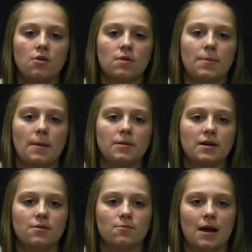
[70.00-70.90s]

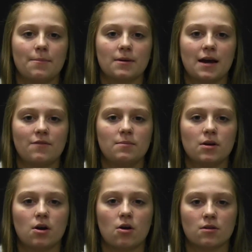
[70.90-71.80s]
Republican Rep. Kevin
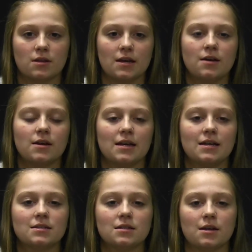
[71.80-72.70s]
McCarthy
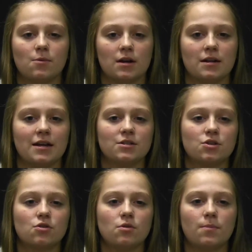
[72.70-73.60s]
easily won an
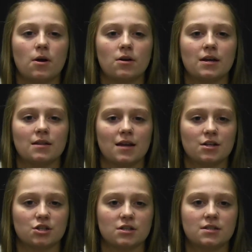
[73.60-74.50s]
internal party
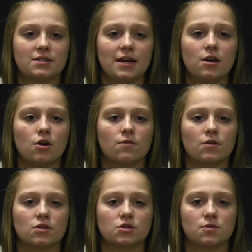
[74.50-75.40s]
election to take
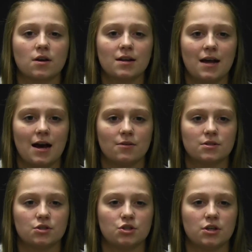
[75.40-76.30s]
over the shrunken
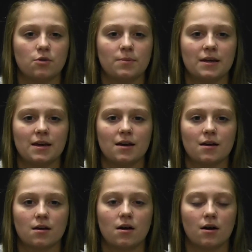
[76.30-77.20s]
House GOP
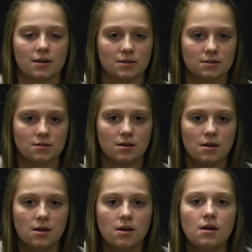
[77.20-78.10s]
caucus,
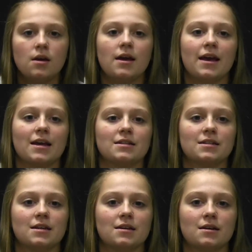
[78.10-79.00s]

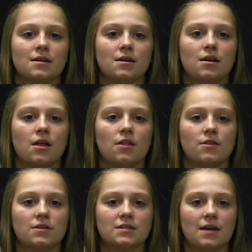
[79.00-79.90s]
handing
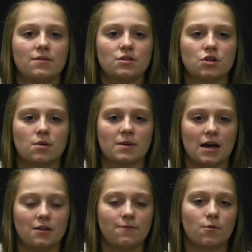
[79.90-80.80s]
the seven-term
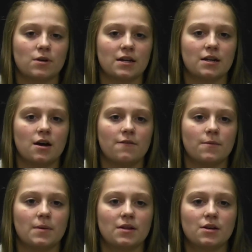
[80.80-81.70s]
Californian a
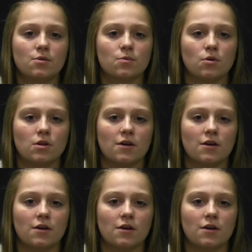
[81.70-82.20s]
familiar role